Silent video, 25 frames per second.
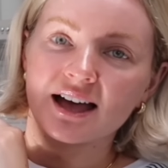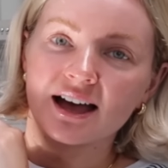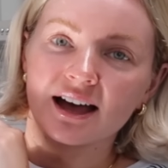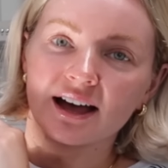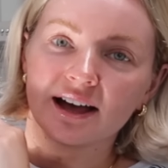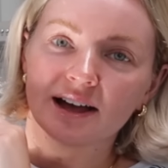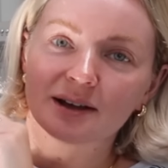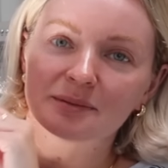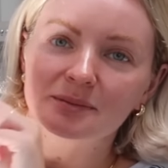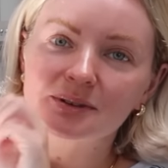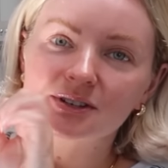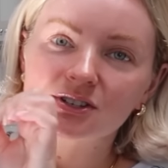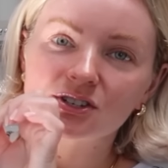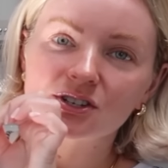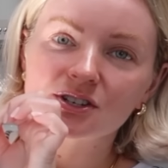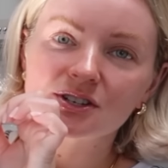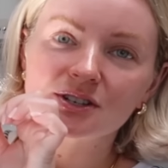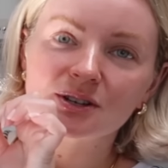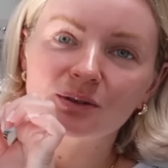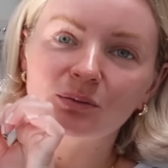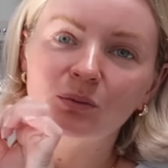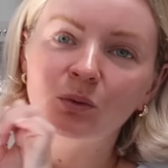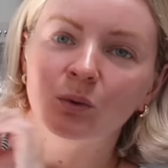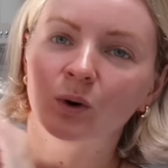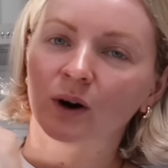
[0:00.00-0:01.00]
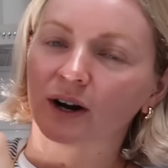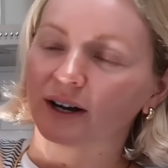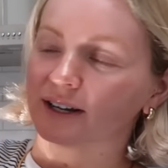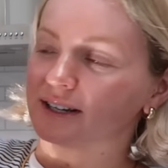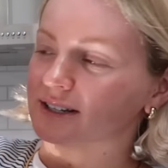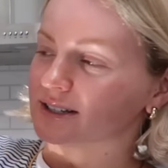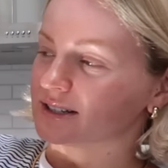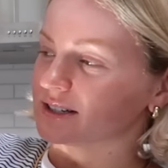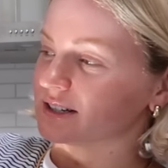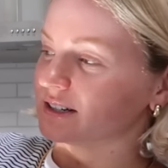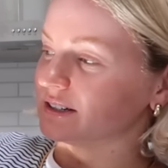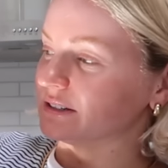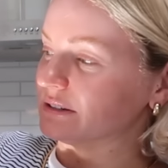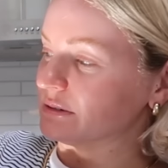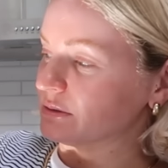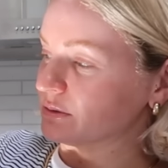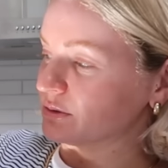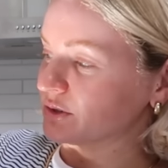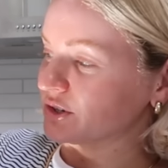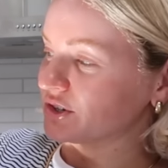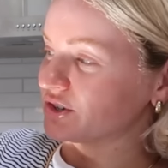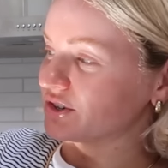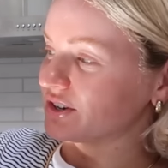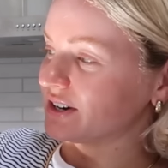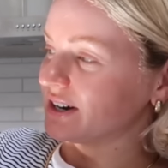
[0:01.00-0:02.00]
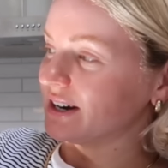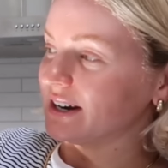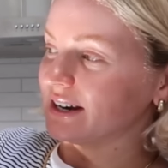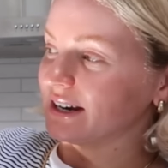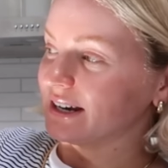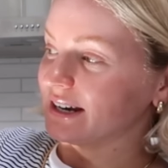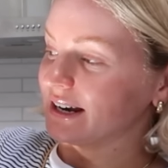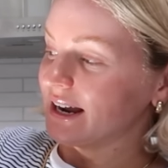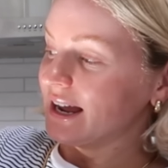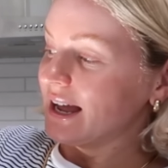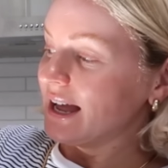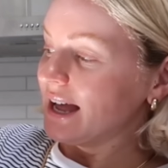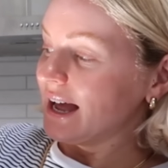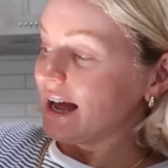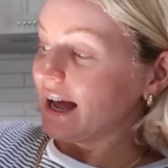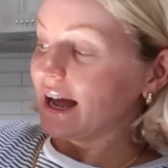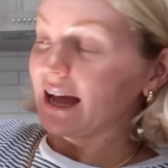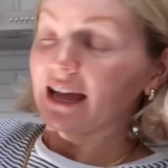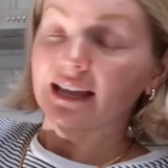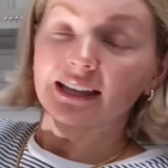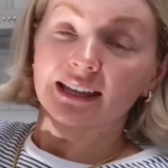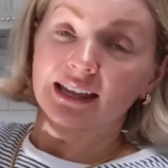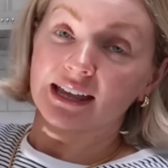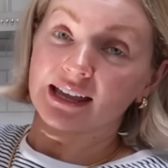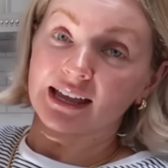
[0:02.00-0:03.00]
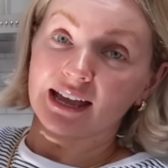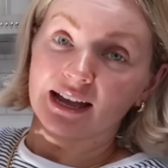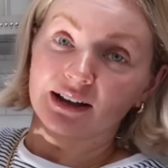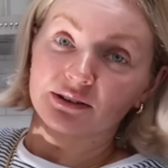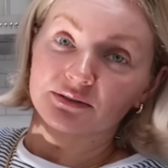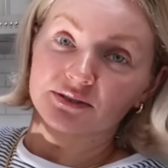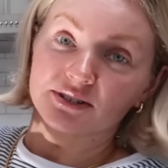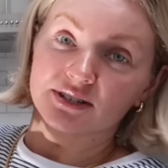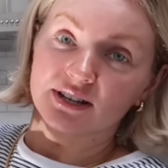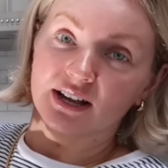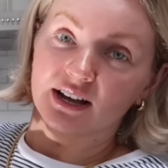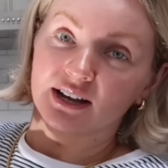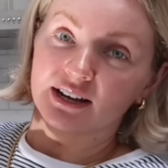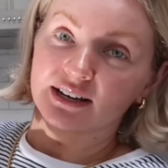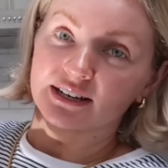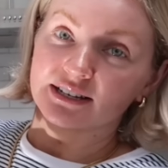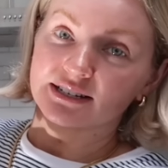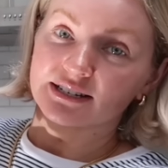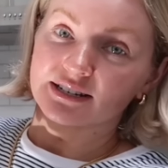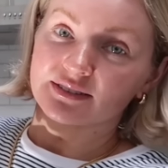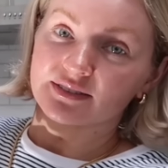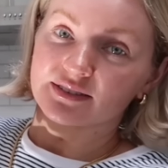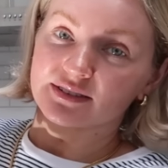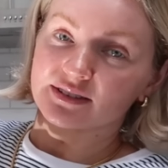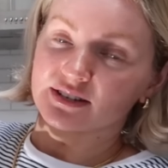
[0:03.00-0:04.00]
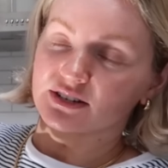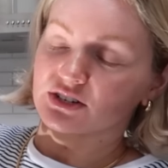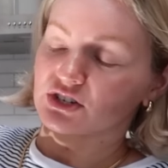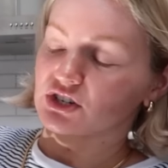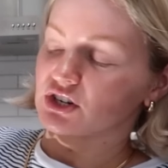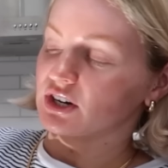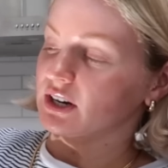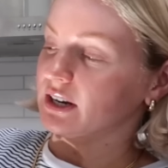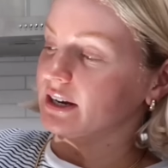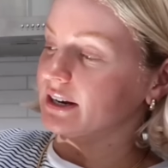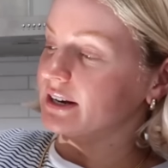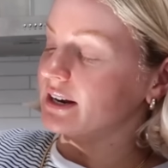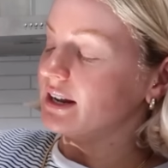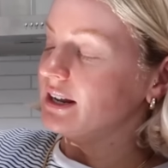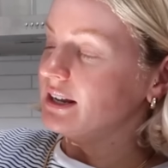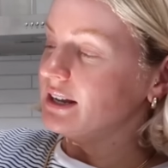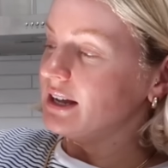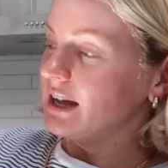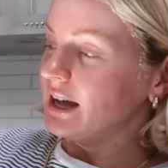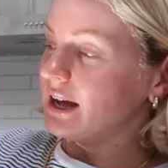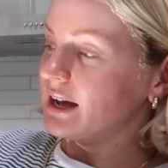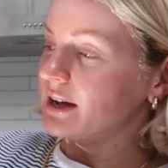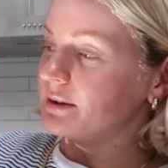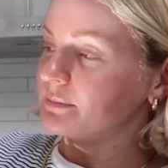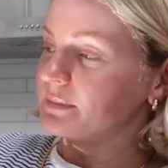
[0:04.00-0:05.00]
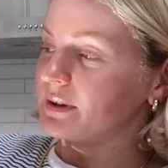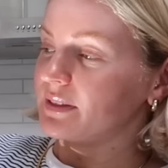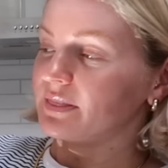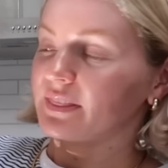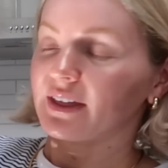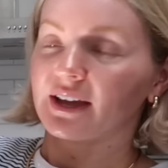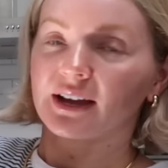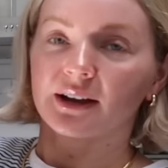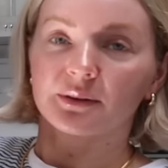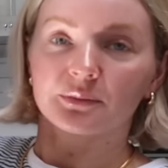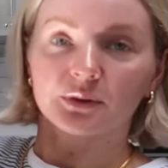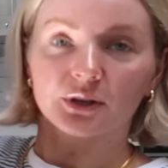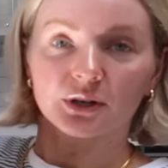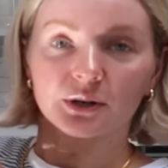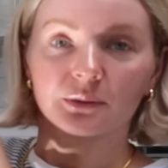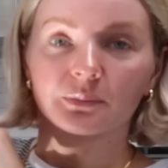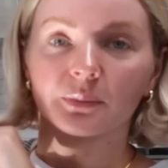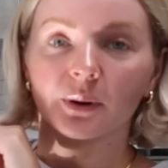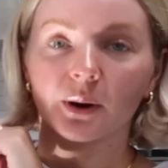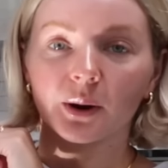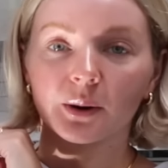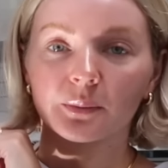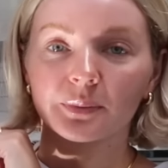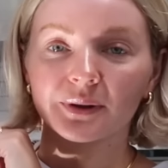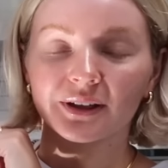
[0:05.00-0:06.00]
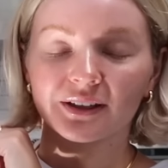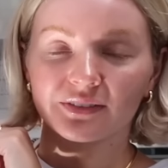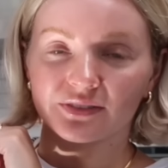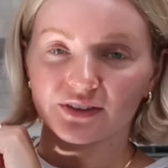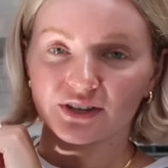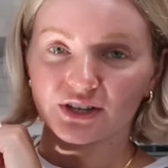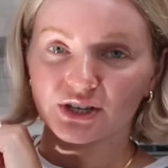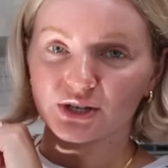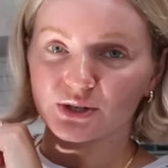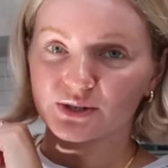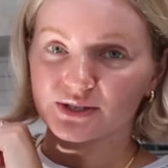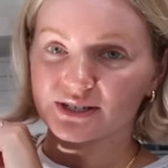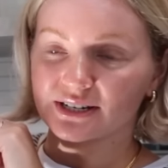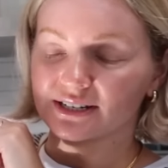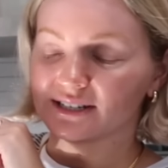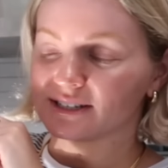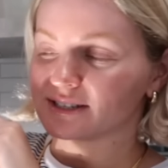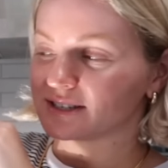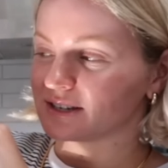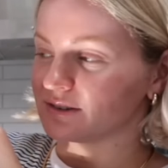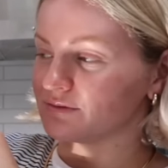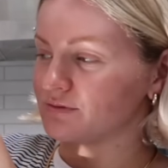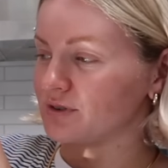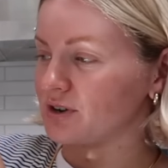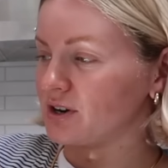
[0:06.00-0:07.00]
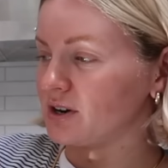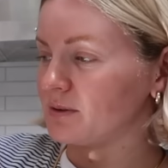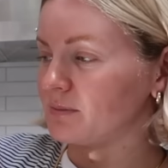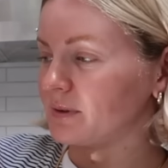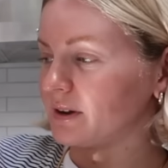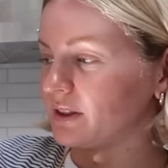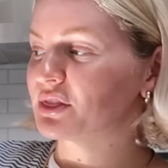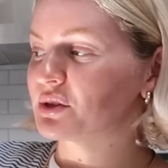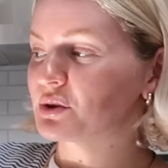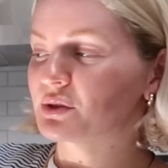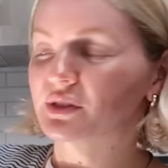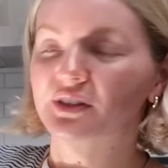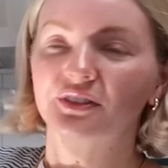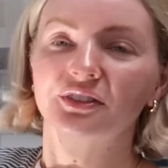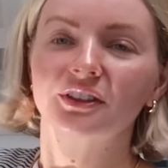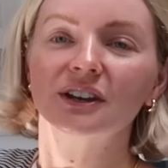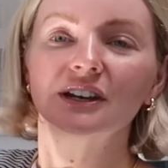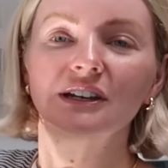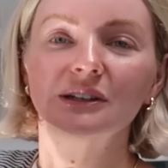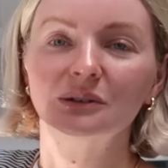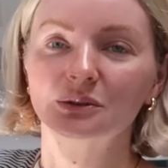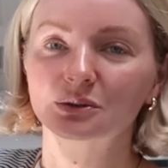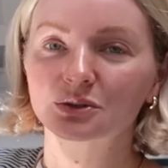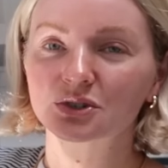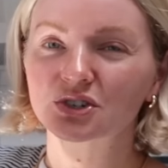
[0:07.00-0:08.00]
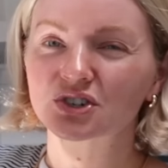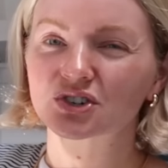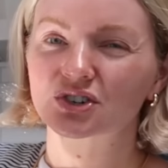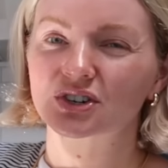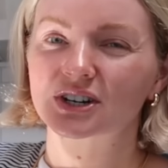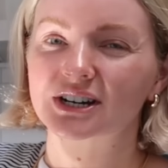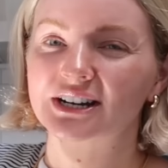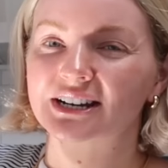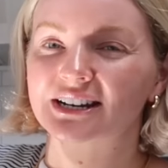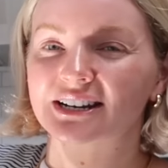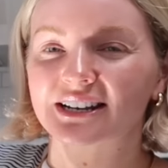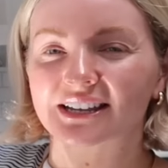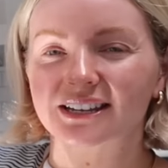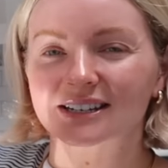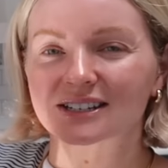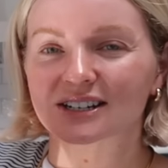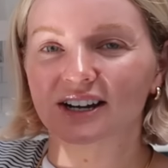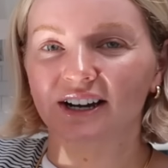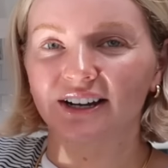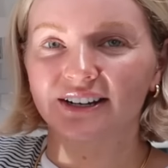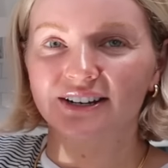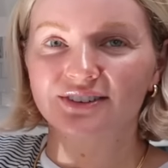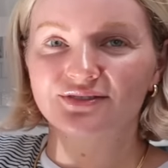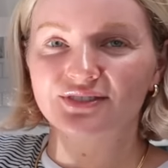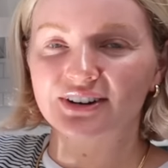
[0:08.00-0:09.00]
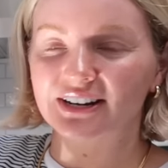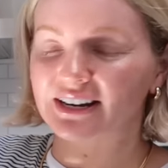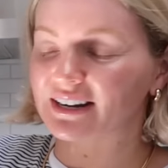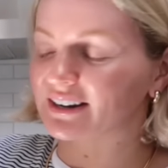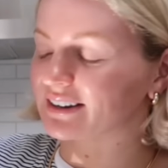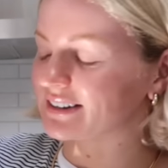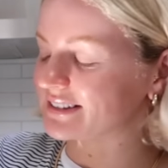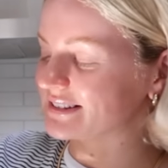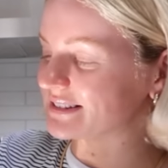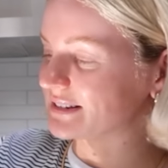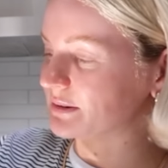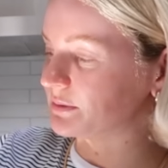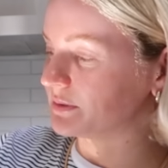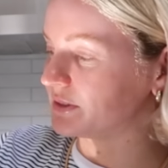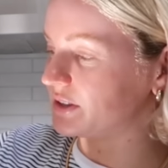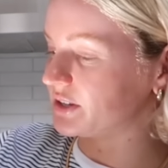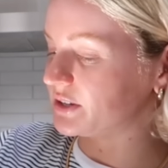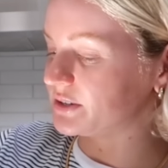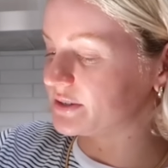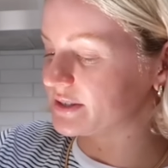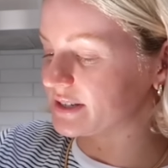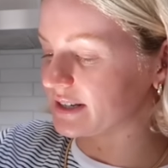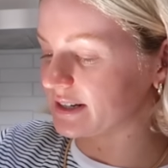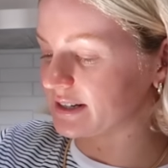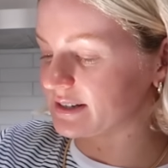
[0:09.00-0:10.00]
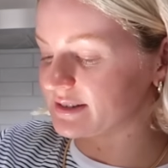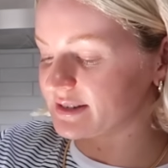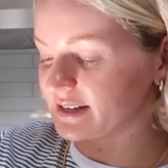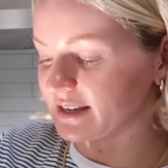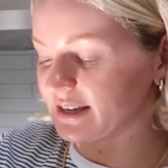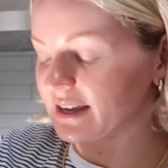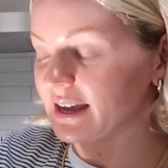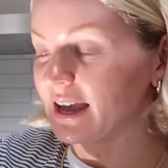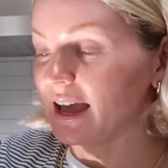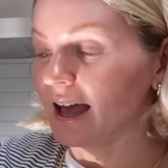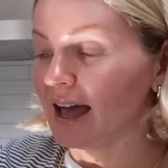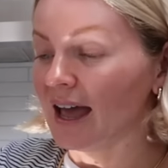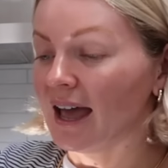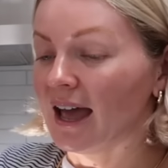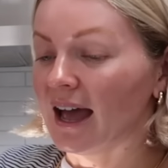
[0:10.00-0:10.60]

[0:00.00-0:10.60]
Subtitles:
It's just some white laundry hanging outside in the sunshine. And that I'm gonna pop in the utility room. I thought that the laundry like tied in really nicely with the utility.